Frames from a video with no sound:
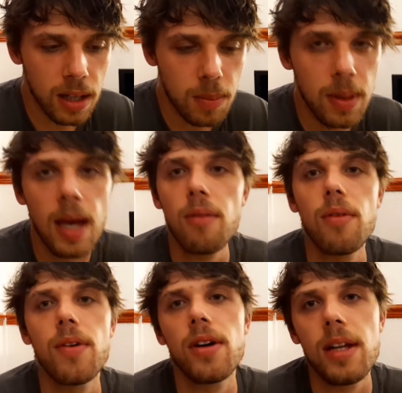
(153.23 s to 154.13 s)
Pierre
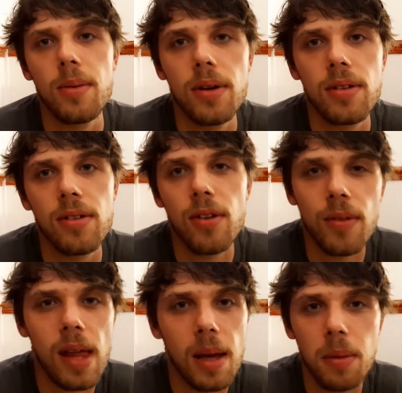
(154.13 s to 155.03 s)
Reverdy was sort of
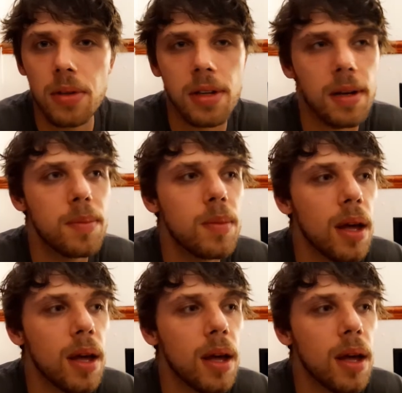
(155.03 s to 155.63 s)
labelled a